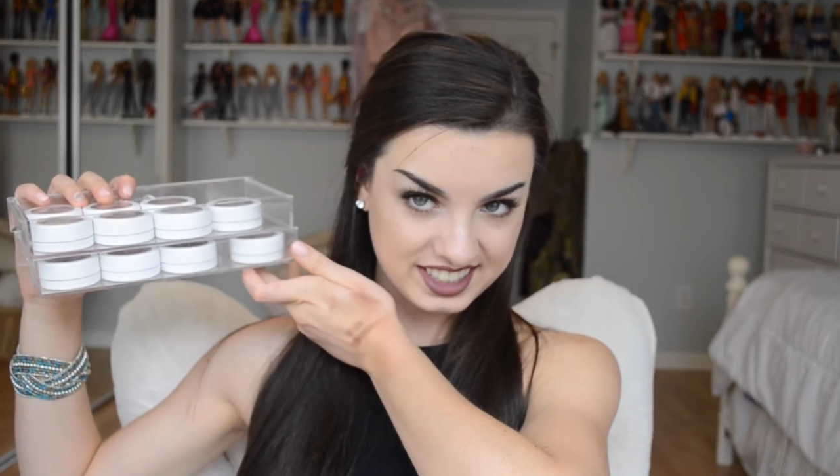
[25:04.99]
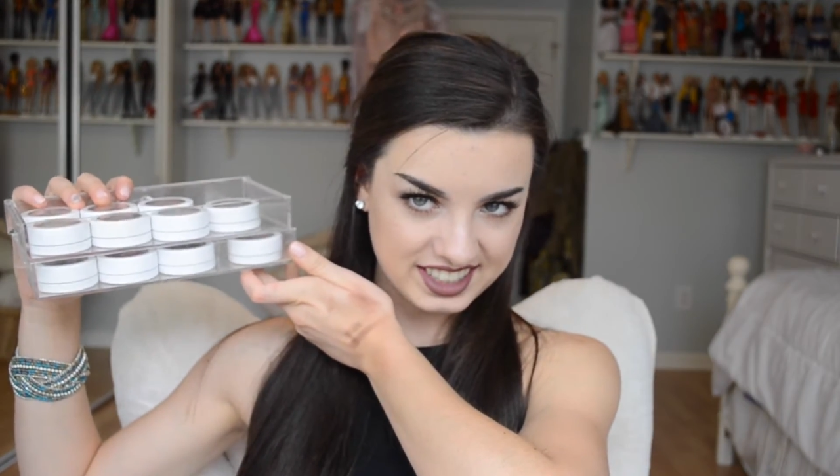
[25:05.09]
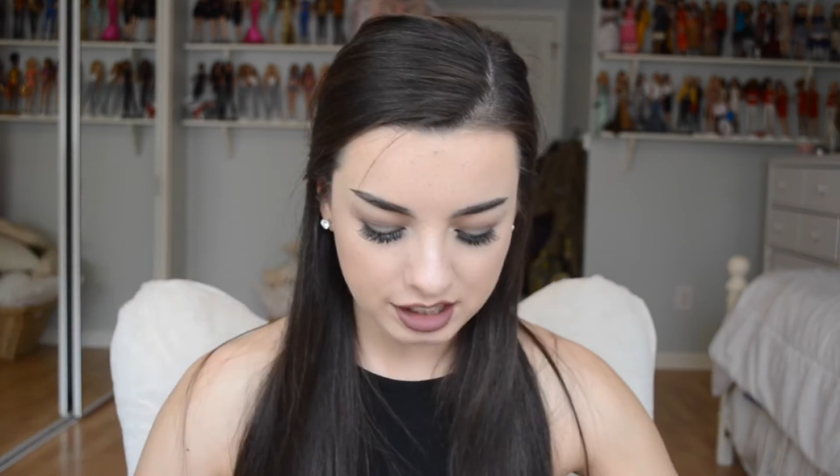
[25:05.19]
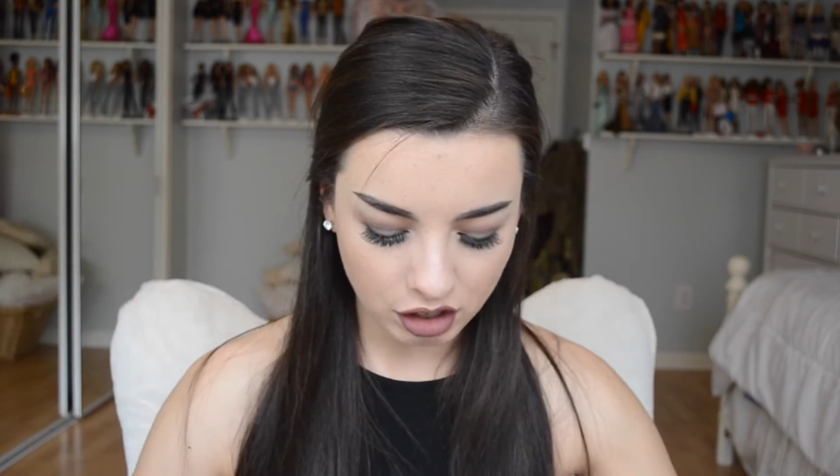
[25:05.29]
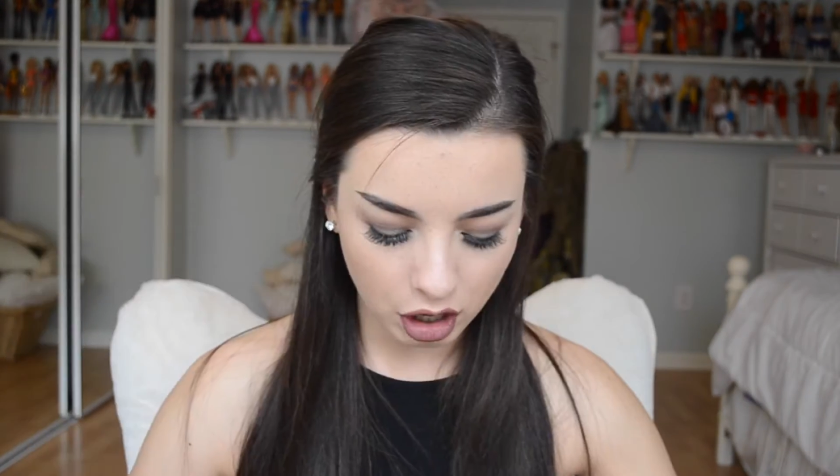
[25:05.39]

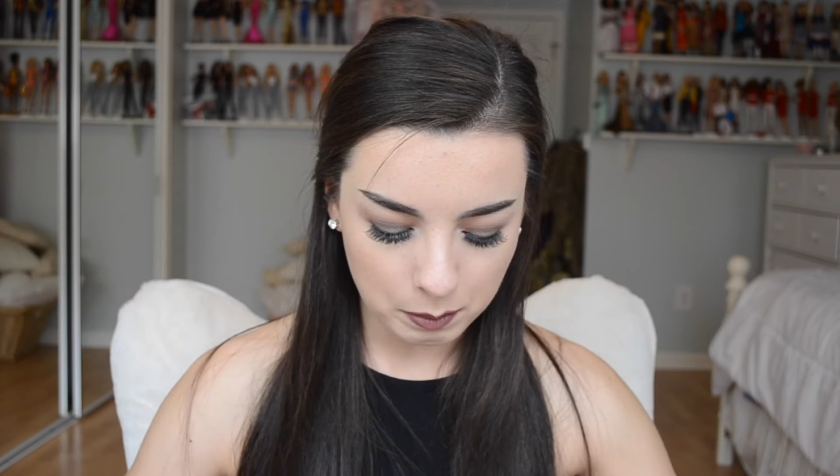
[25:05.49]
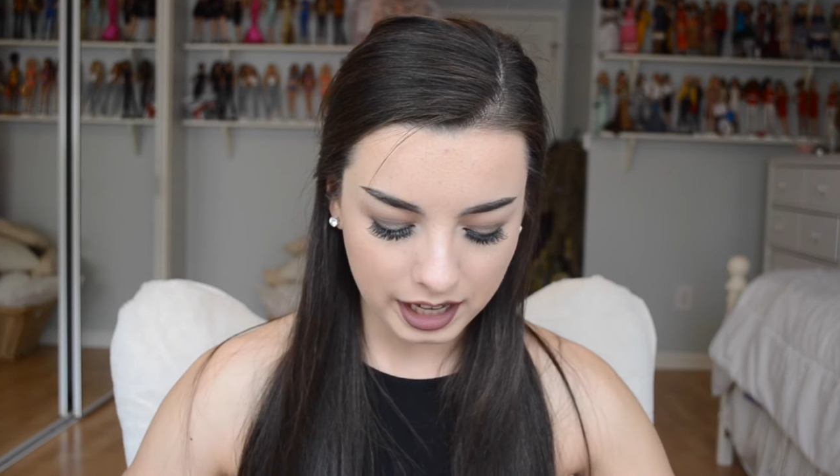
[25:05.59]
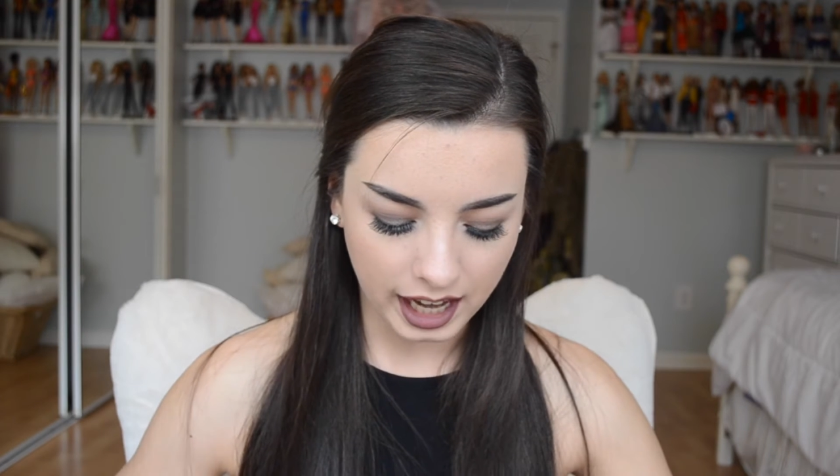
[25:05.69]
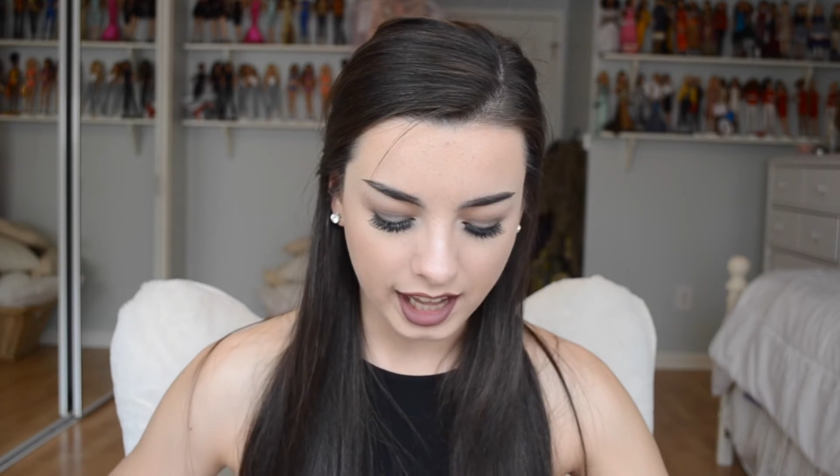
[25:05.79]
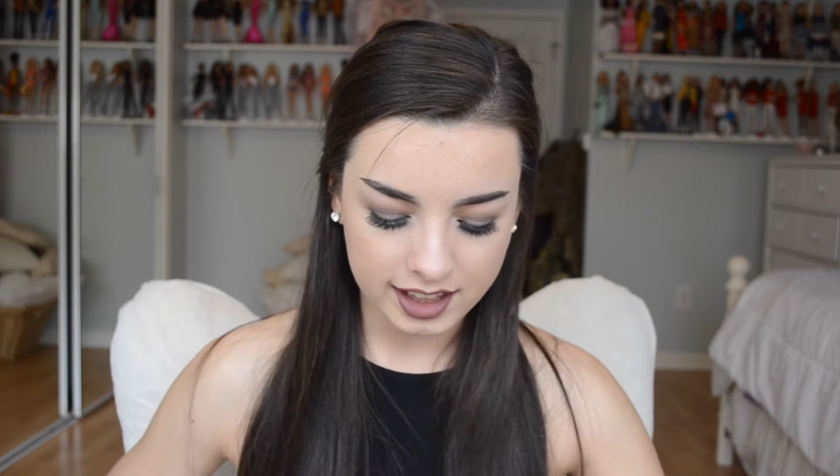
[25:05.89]
These are my
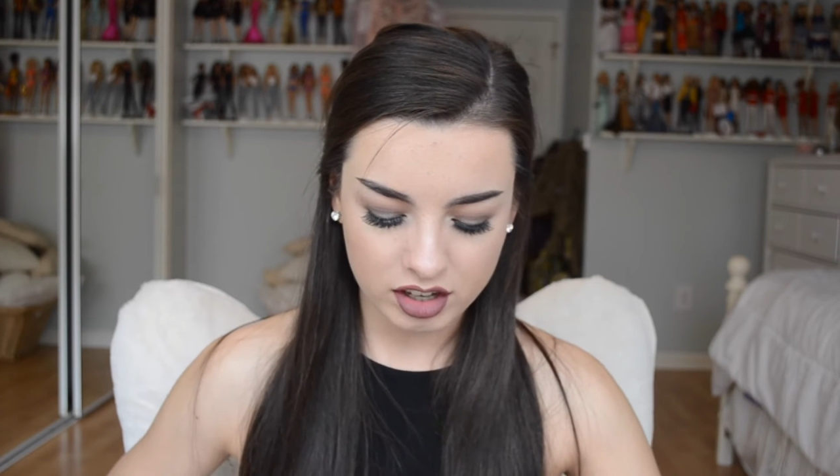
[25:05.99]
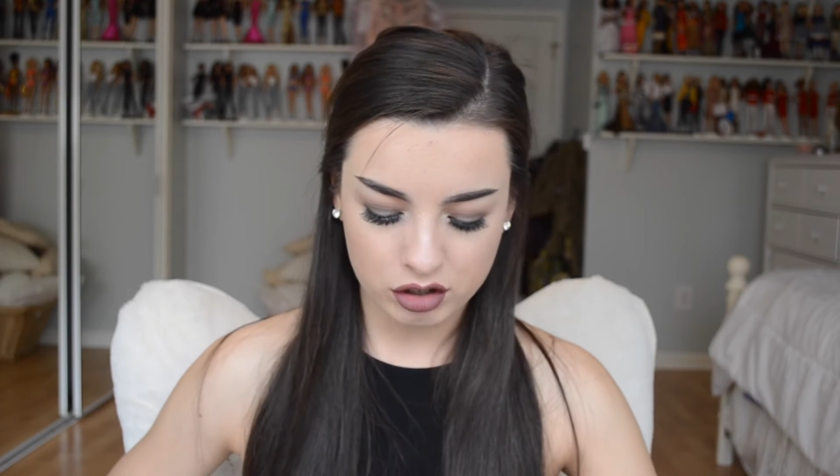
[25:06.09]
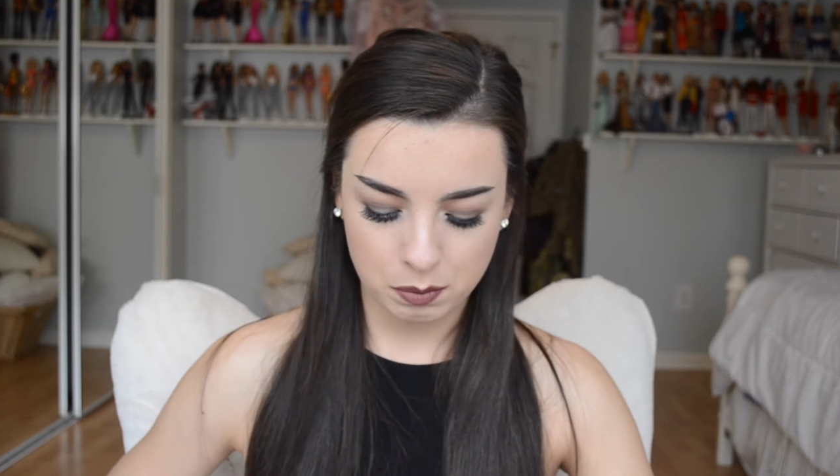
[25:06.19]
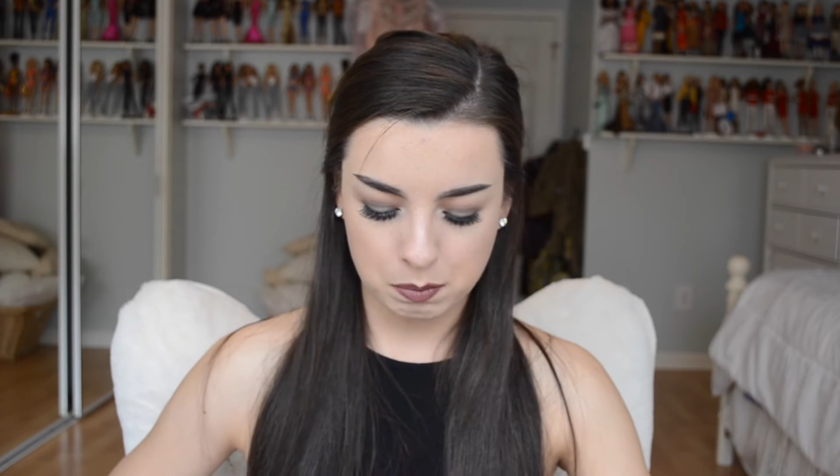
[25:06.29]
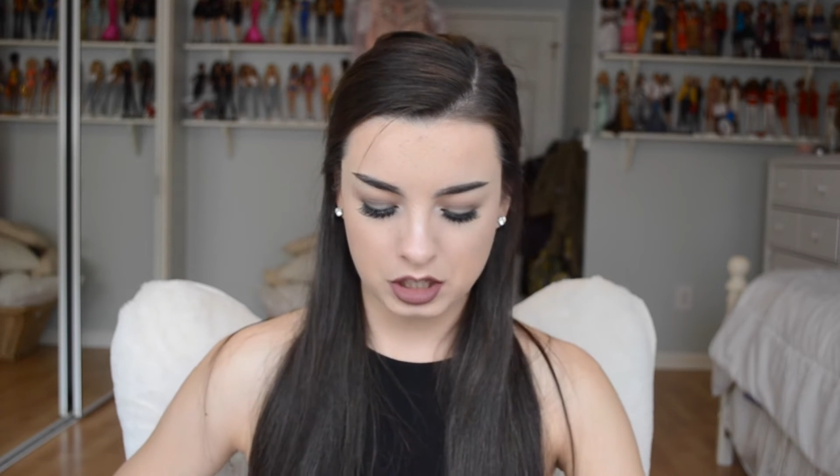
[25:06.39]

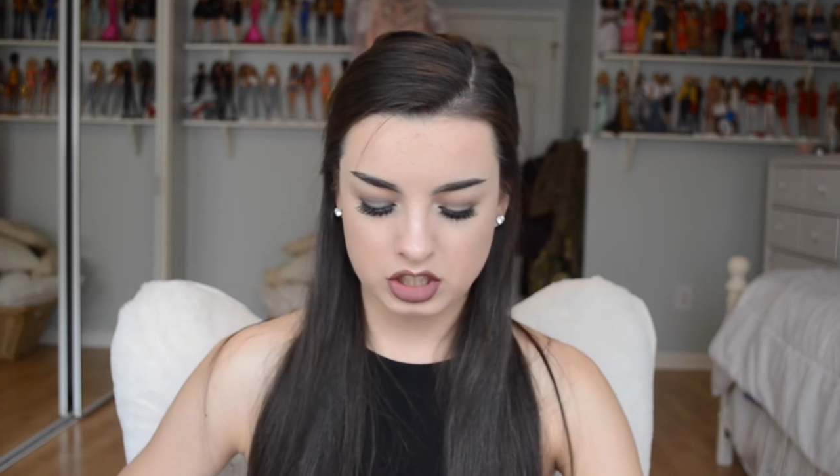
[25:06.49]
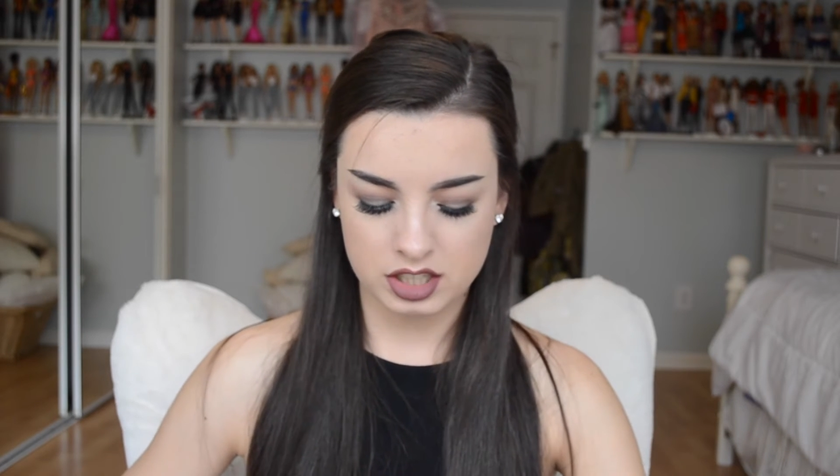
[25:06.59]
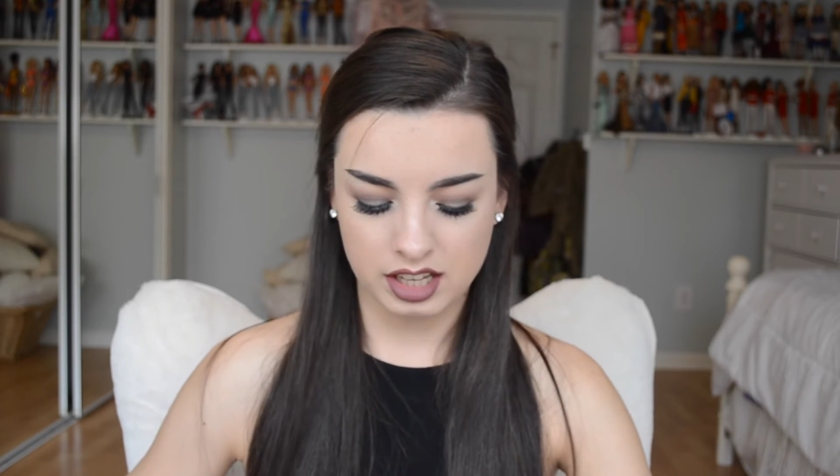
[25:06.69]
highlighters, blushes,